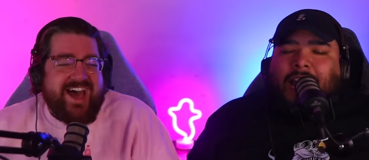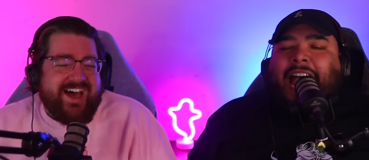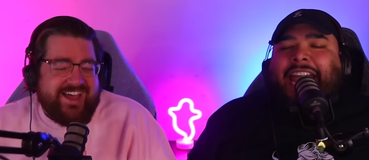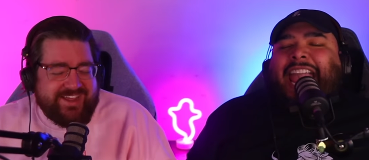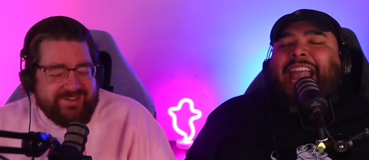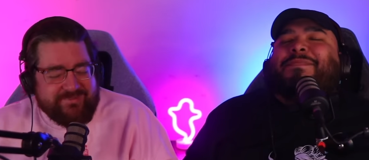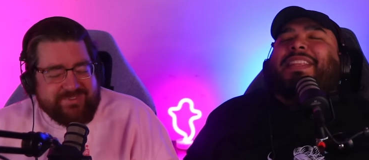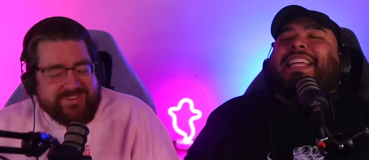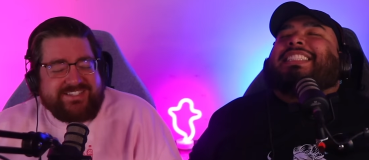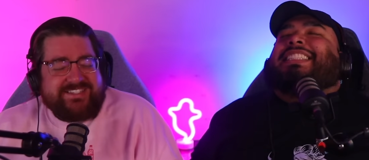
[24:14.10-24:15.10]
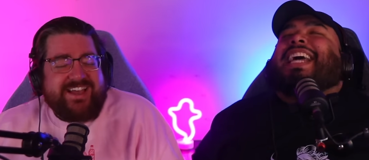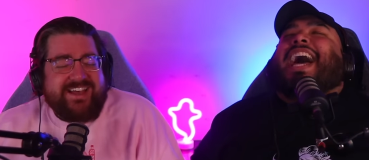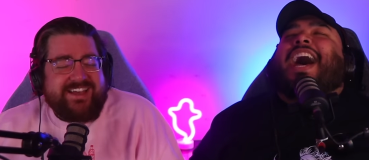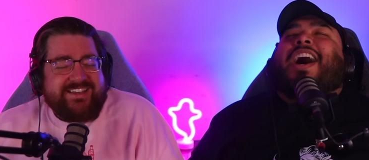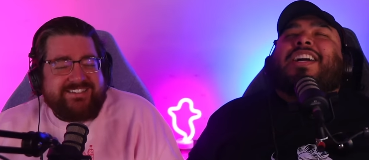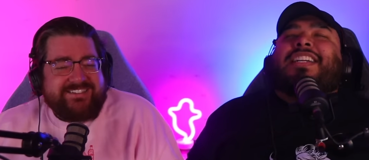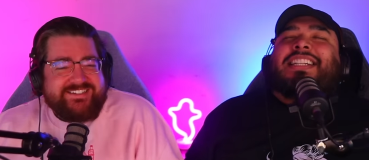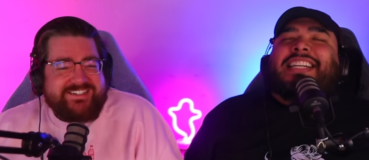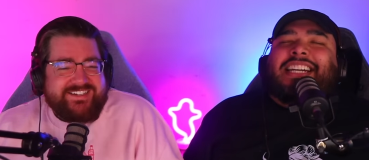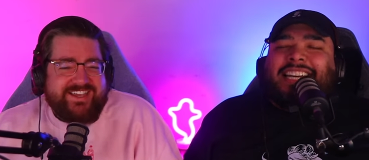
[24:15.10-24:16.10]
Speaker 1: I, I am the
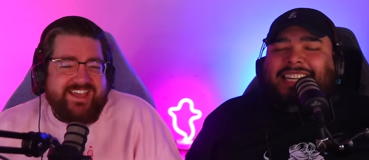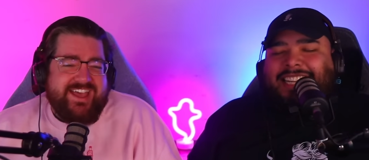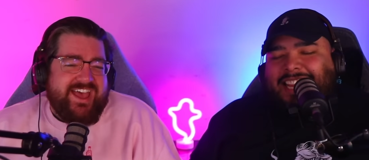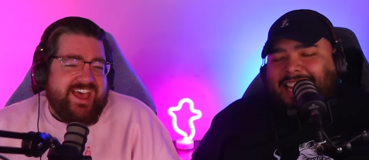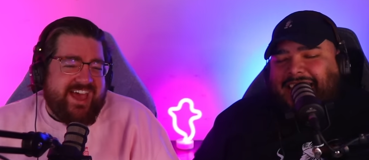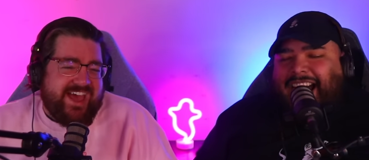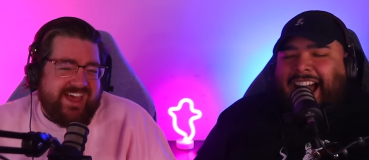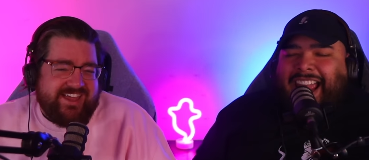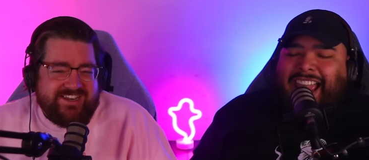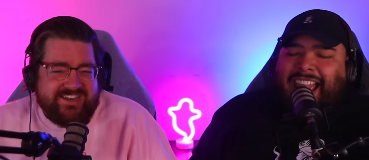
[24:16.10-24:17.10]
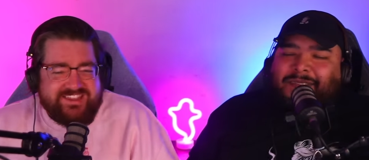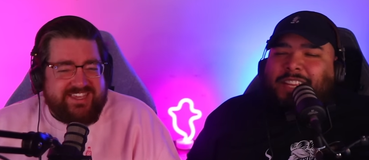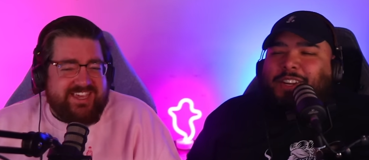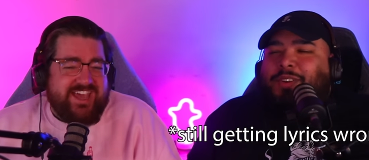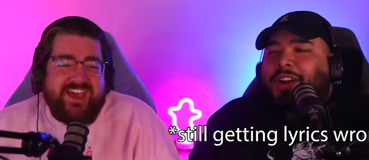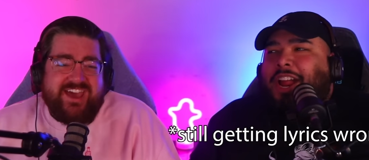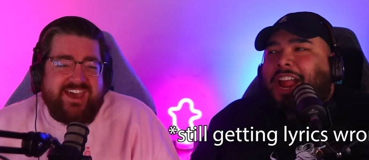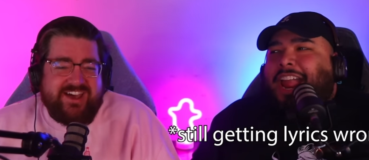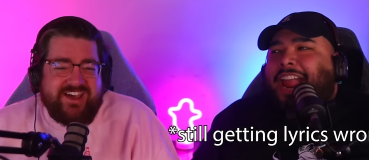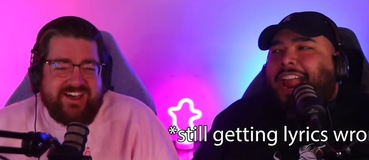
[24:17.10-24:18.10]
sun. I am the
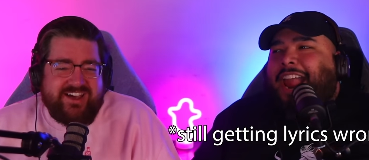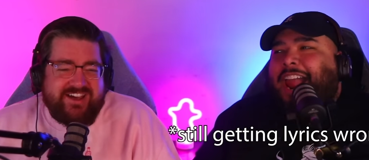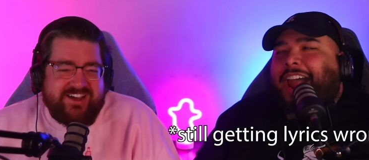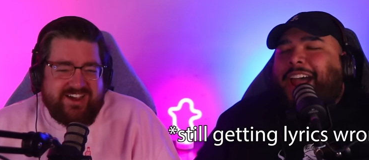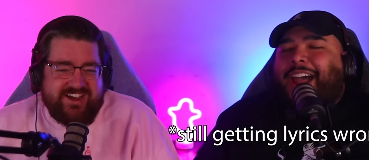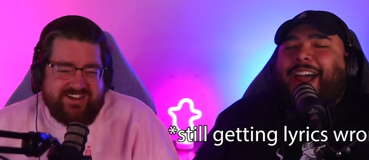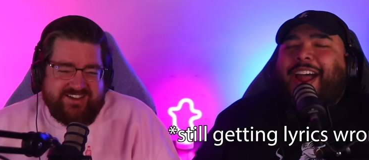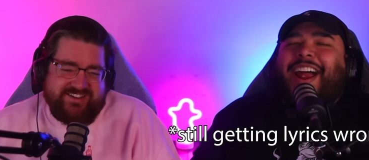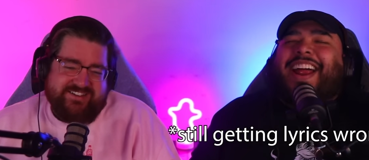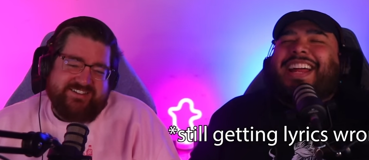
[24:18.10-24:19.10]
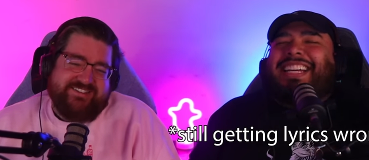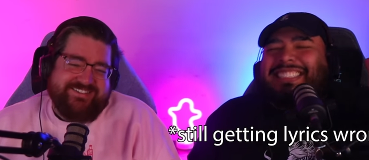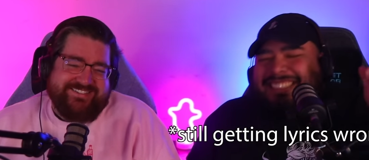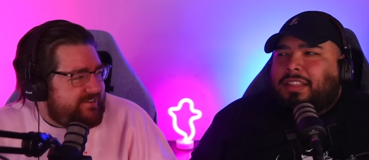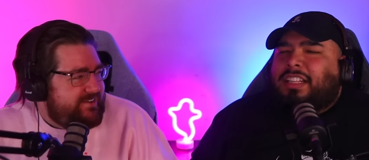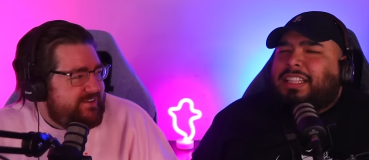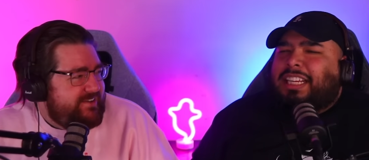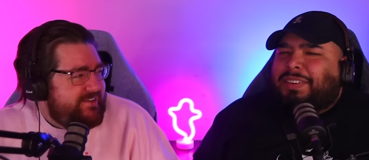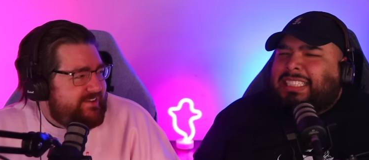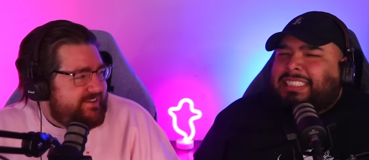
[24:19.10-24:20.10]
air. The
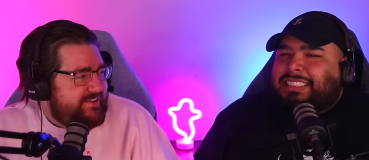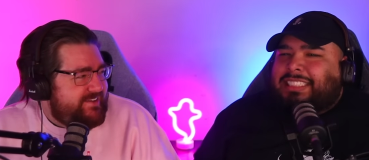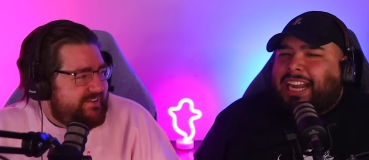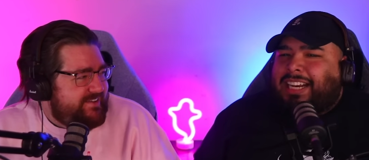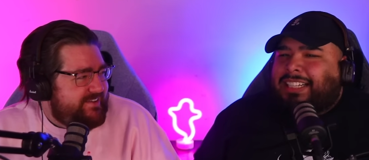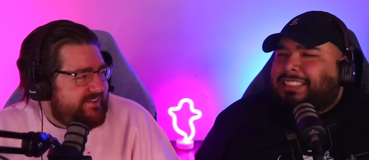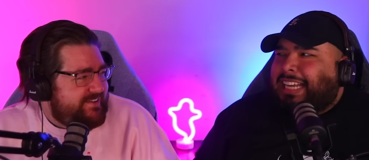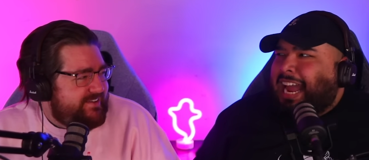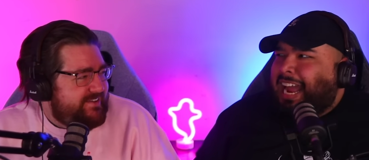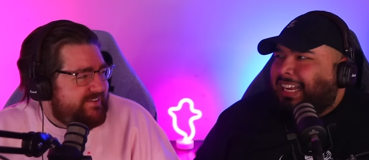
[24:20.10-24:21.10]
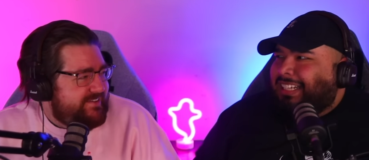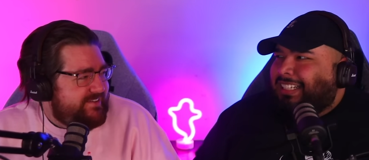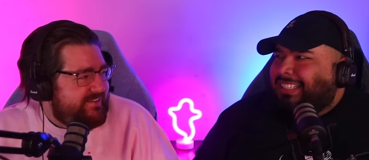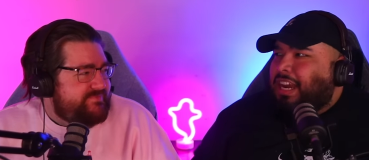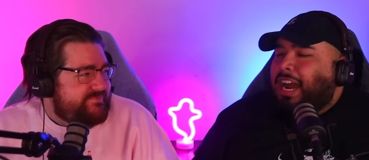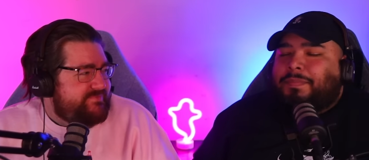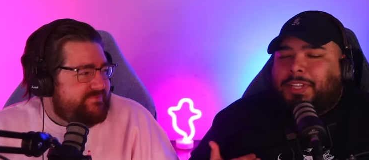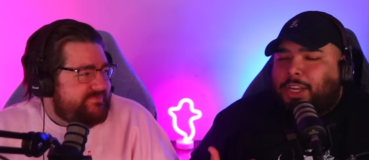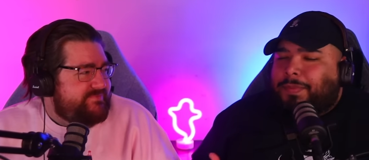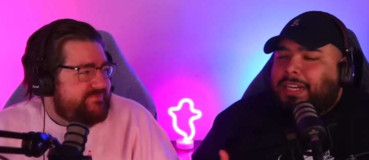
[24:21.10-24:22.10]
lyrics is kind of sad. I'm
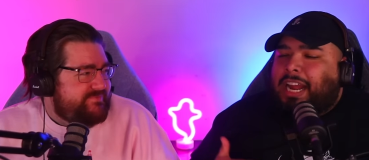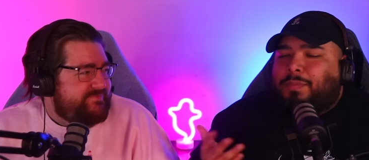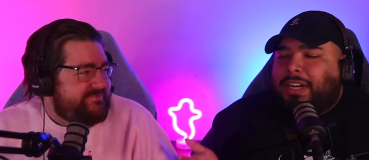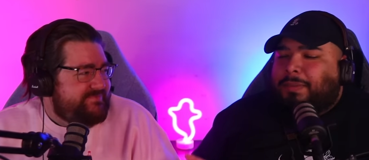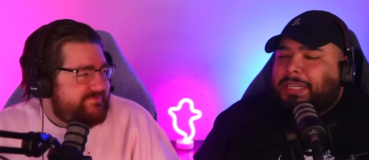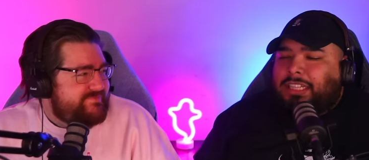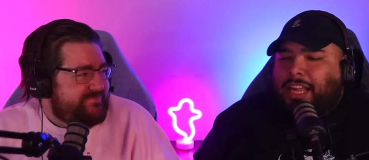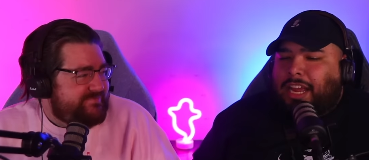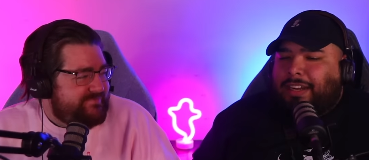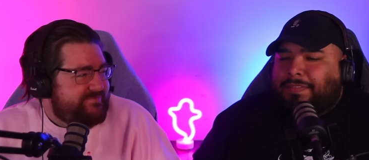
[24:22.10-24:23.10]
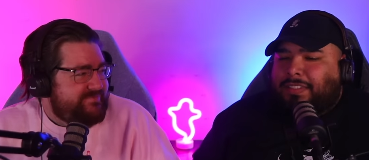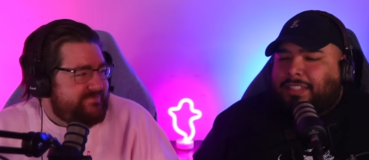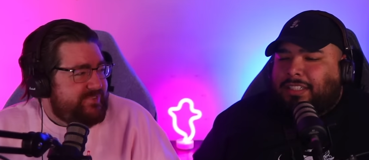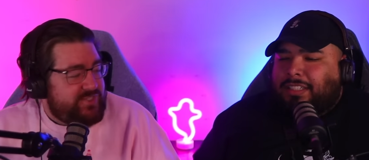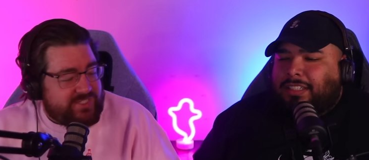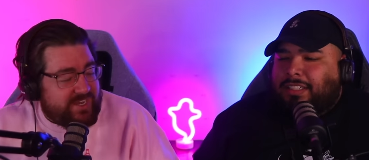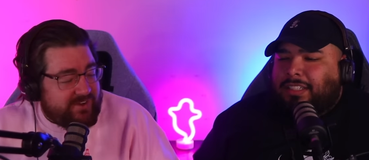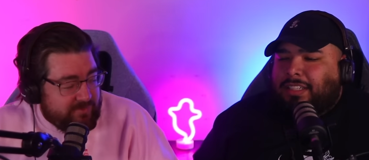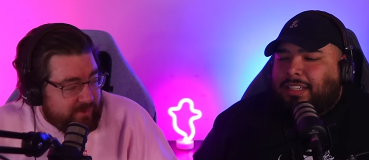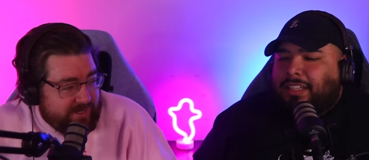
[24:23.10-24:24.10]
human. I want to be loved. Just like
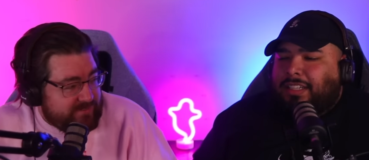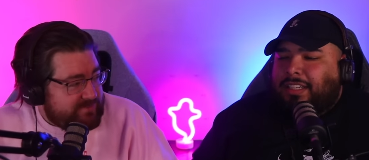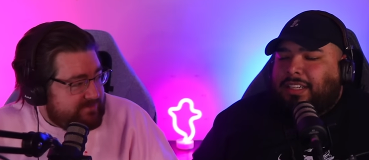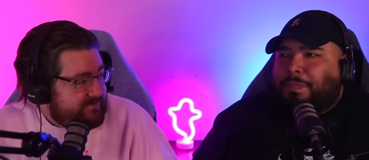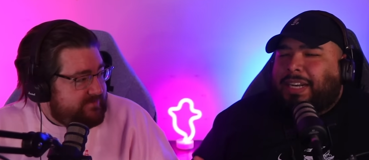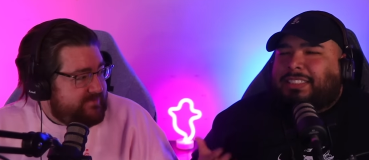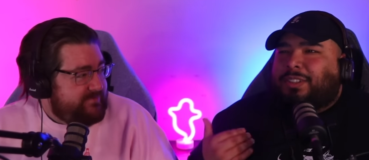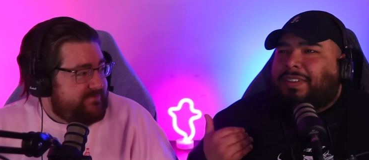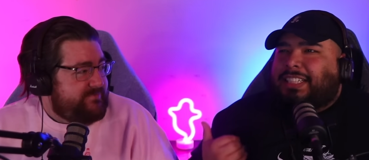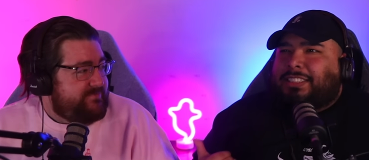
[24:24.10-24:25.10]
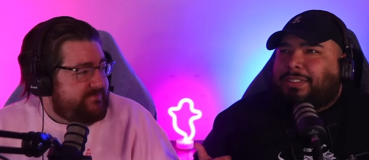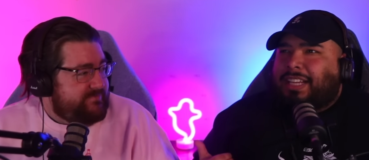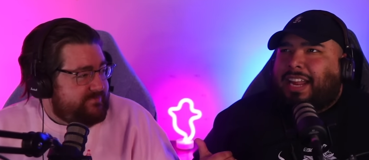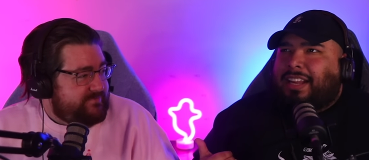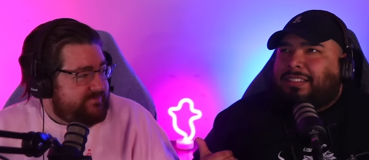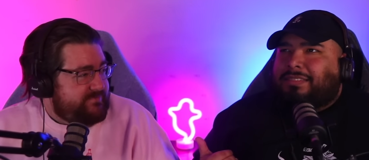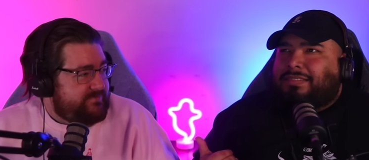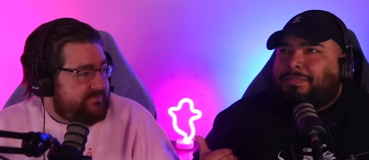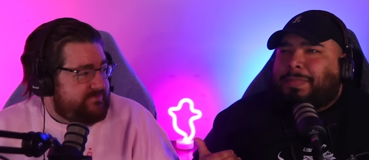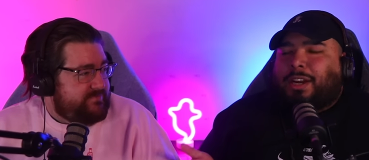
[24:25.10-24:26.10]
everyone else. But it's already too late.
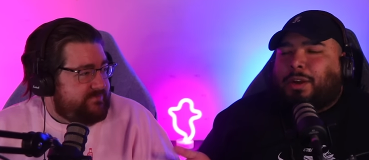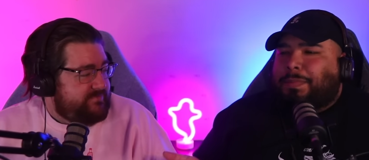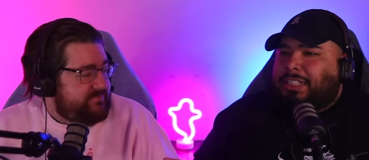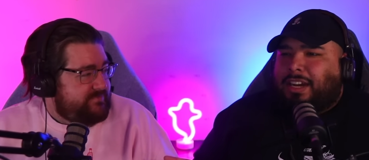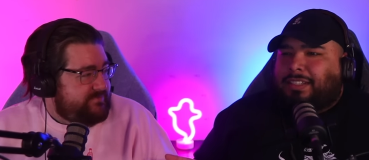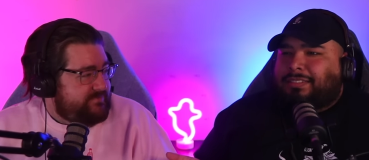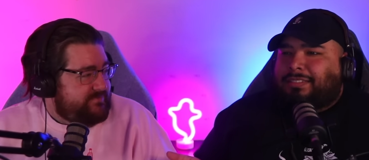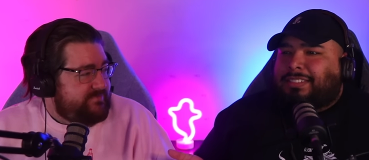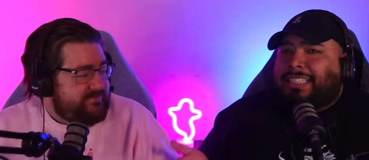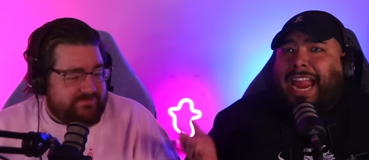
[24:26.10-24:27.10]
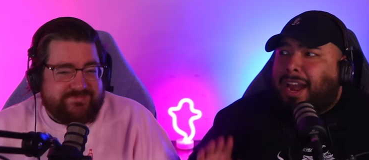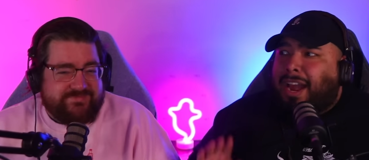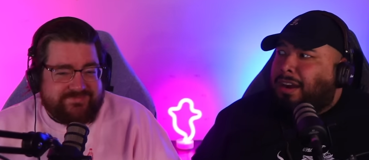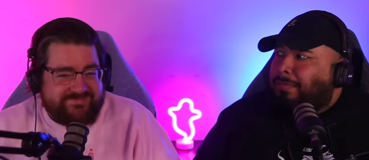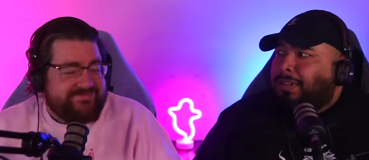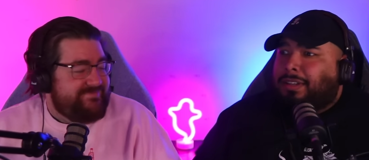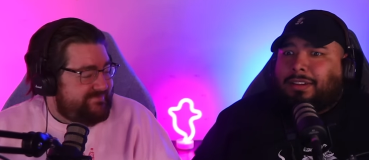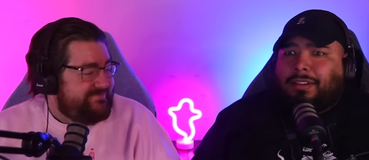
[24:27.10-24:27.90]
My hope is gone. Damn.